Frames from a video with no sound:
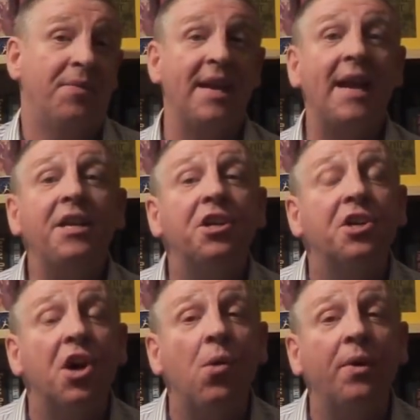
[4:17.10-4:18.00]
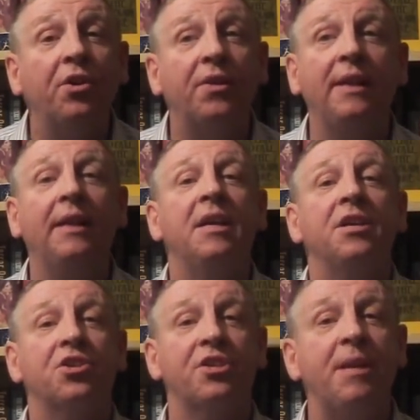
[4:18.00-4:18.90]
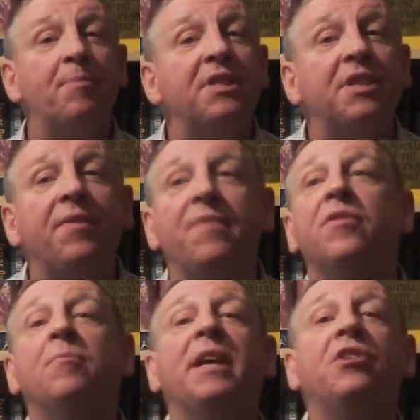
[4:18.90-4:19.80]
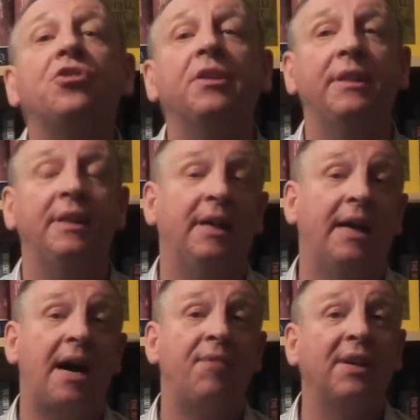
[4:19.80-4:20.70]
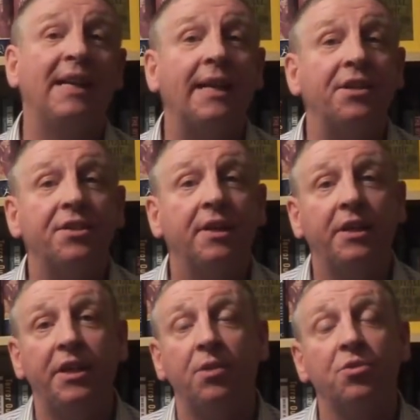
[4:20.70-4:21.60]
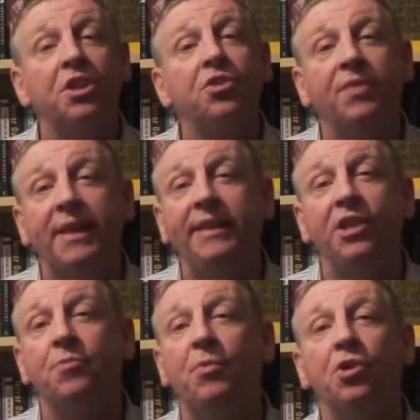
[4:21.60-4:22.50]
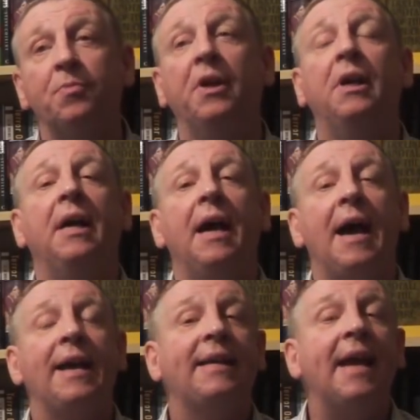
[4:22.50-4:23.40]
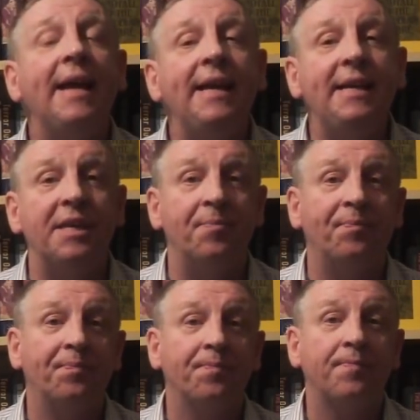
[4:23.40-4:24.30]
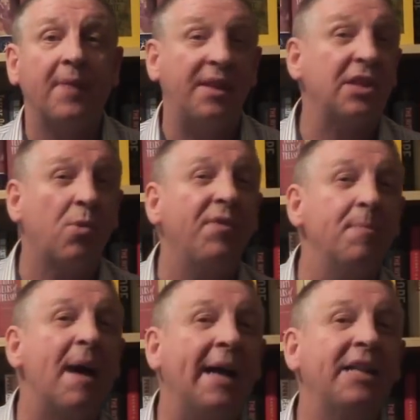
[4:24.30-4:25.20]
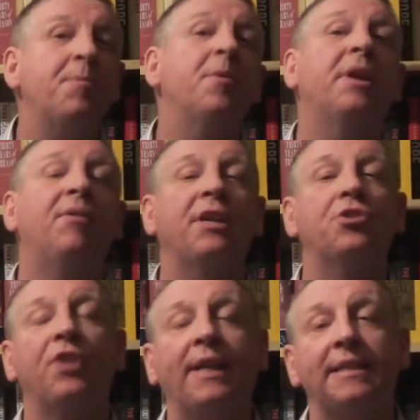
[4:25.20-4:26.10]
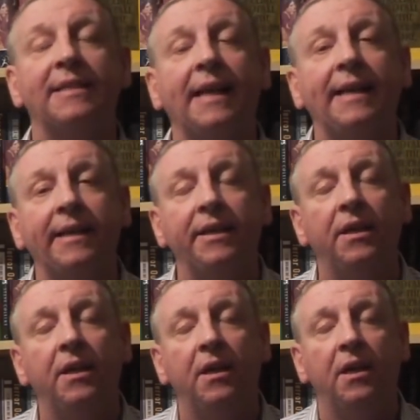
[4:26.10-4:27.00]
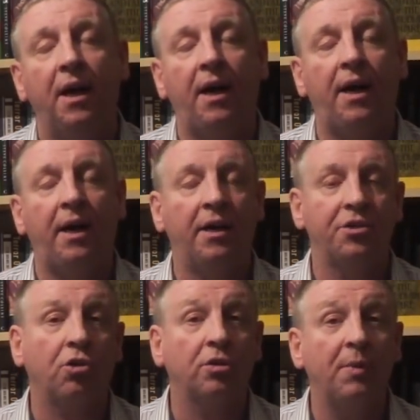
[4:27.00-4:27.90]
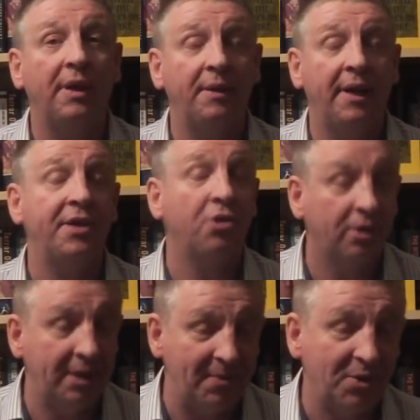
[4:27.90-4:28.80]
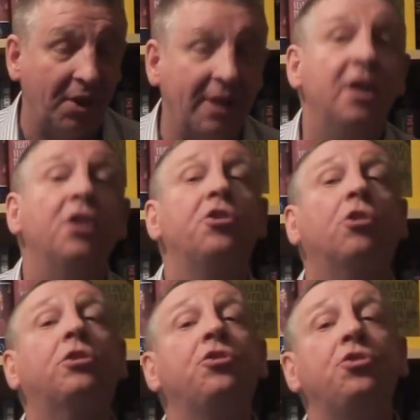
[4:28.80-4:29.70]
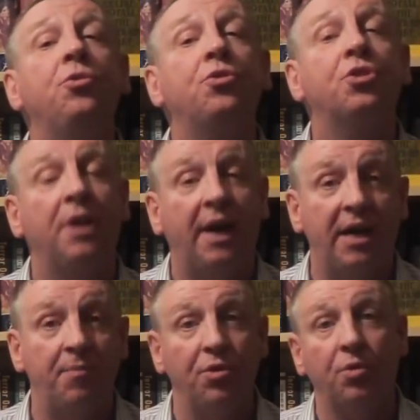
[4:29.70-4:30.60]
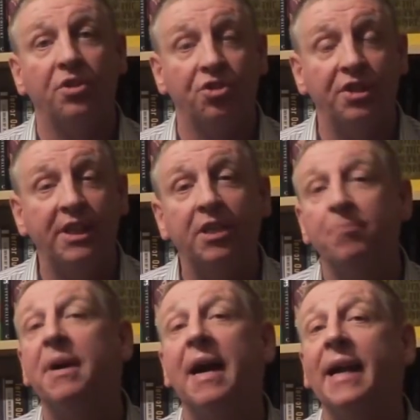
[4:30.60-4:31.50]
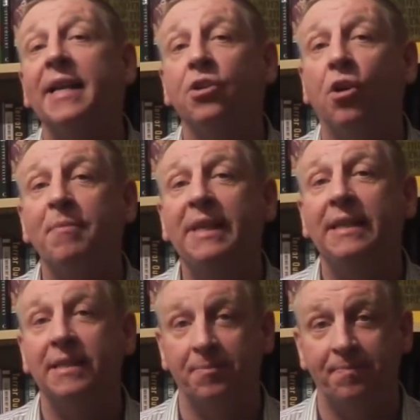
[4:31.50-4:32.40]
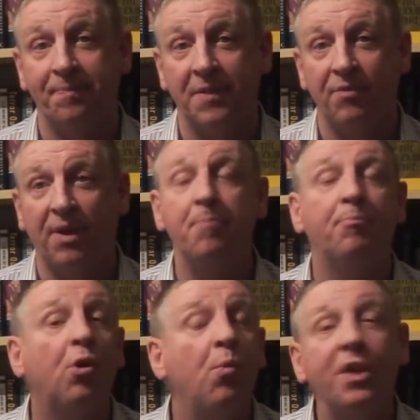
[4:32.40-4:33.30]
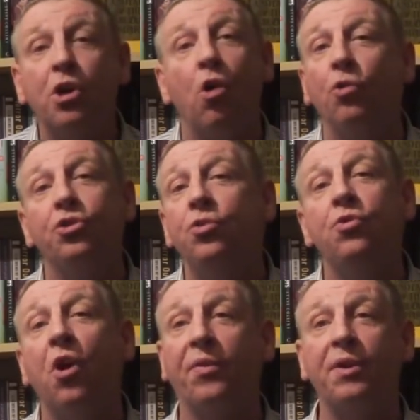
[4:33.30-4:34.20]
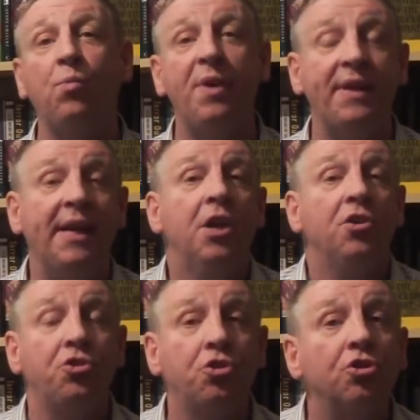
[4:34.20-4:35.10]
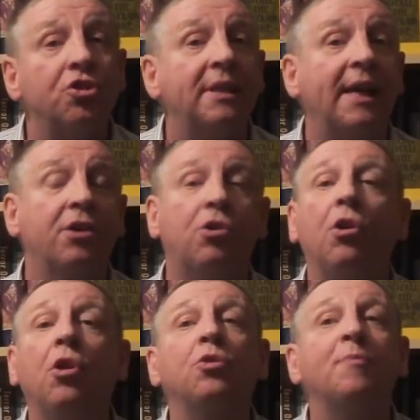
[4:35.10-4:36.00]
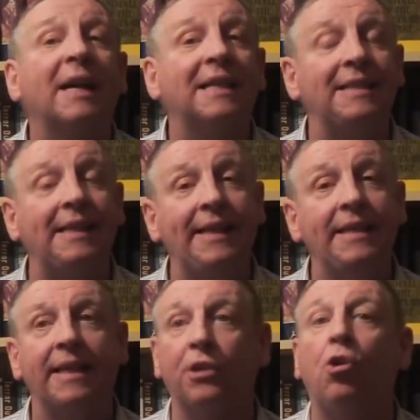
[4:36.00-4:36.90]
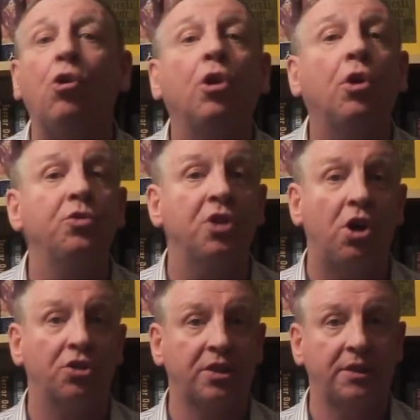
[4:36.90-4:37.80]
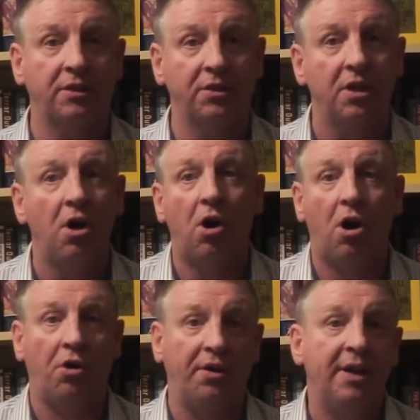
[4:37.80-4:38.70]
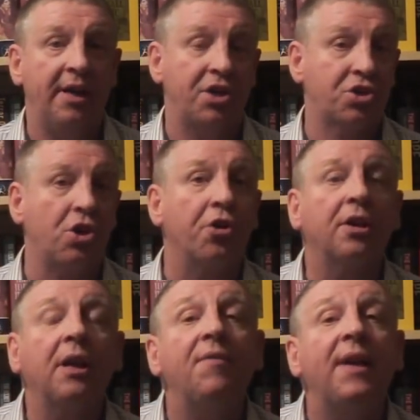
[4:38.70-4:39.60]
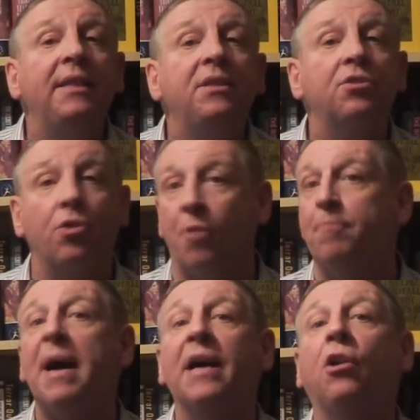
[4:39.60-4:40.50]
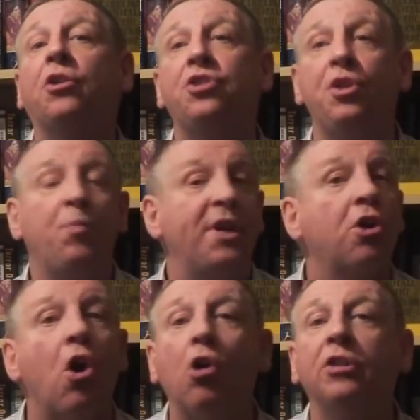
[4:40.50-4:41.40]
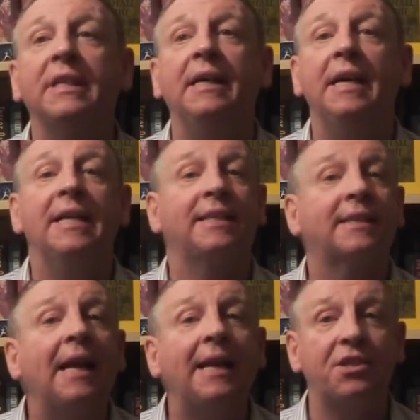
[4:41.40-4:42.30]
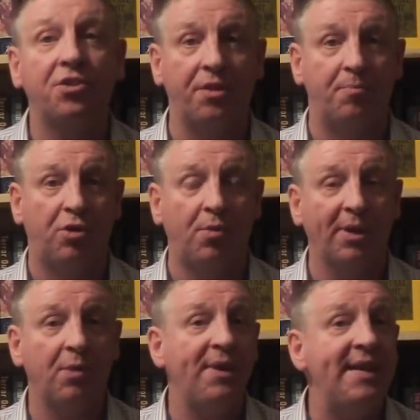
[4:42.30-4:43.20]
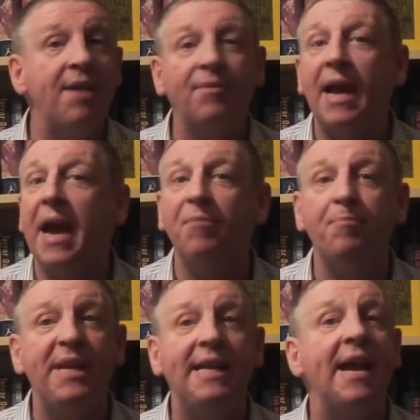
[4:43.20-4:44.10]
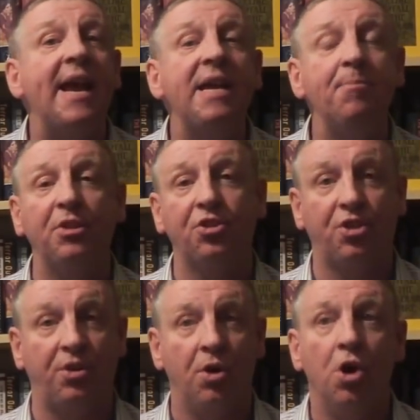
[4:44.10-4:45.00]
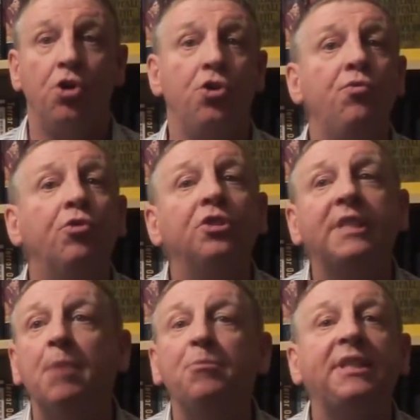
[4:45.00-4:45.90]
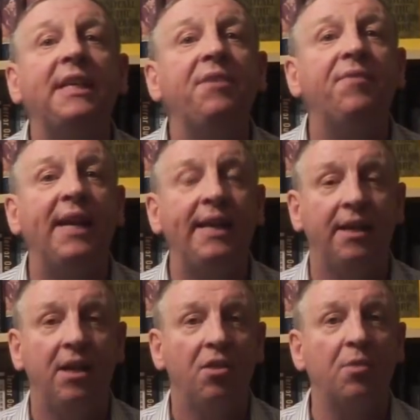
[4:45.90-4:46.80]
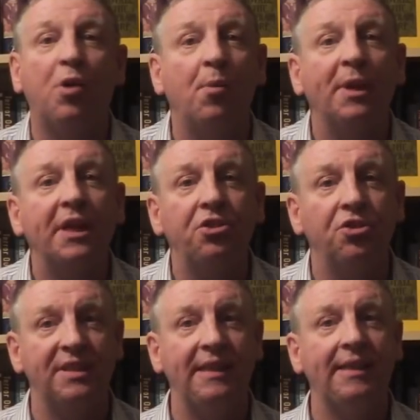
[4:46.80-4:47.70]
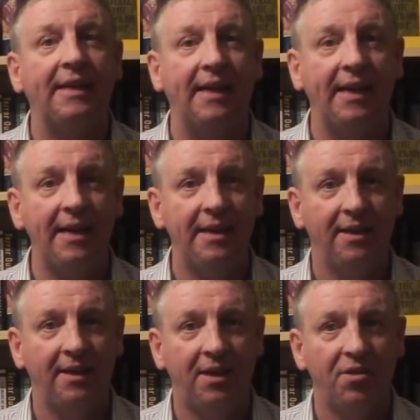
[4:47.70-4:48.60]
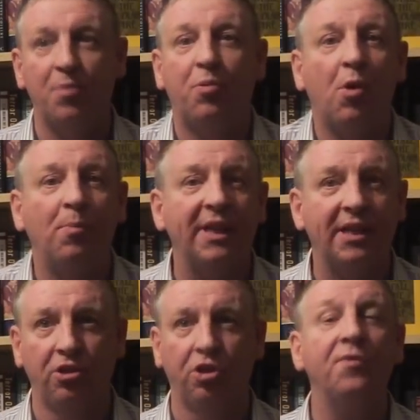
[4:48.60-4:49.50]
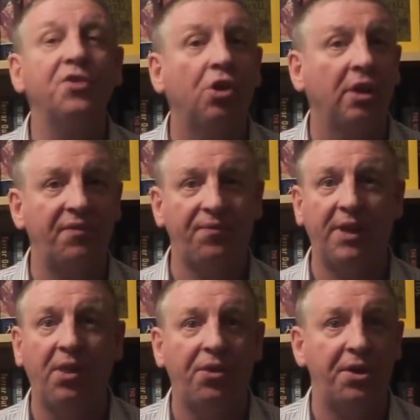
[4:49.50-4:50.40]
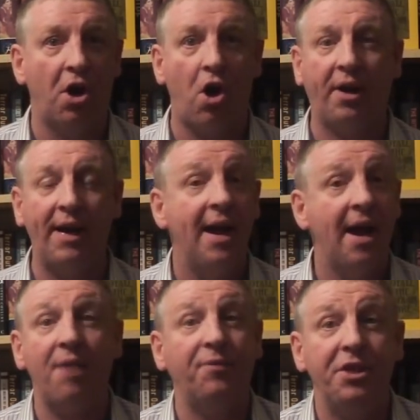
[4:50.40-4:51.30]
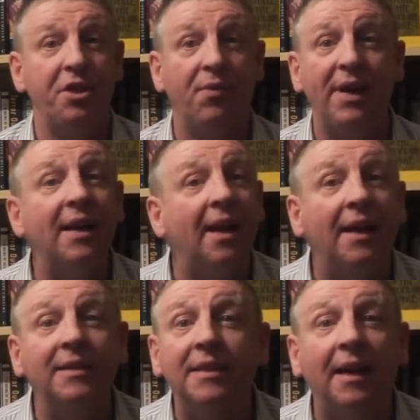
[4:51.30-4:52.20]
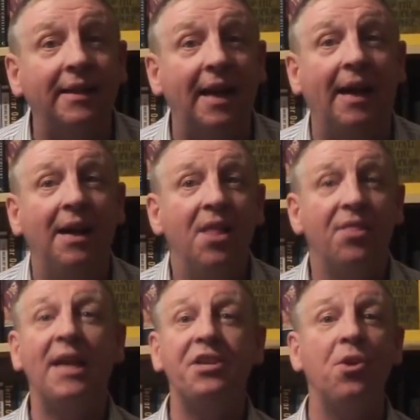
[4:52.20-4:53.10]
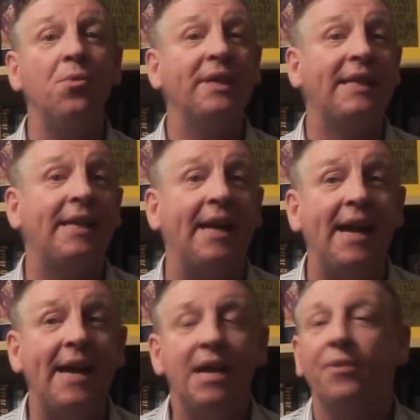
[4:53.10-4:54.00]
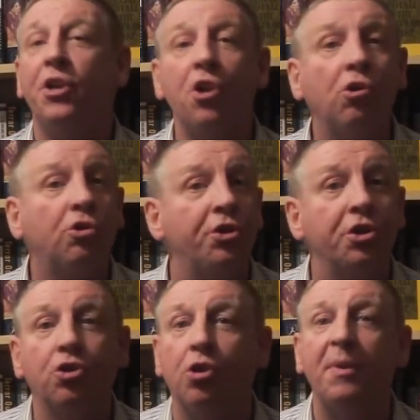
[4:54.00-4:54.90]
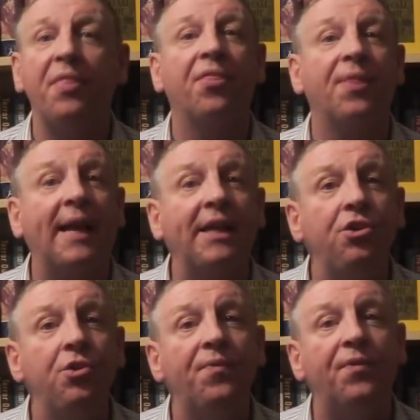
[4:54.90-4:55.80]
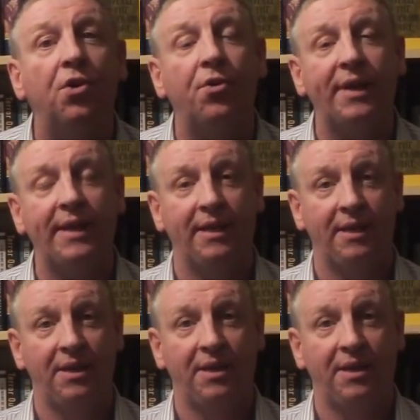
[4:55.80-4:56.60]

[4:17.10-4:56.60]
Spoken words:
There you go, another snippet of information I've learned, you know, since reading these books. But again, and that's what reminded me when I read Traitor's End in Dr. Duke's book, The Secret Behind Communism, right? But we can't do nothing with it. Just like all those magazines, like all those articles on historical events or on biology, we can't sell it to the public. We never have been able to. Who runs MTV? The public doesn't care. The public loves all the filth and horror. Haven't you realised that yet? They don't care. They're not going to come and thank you for it.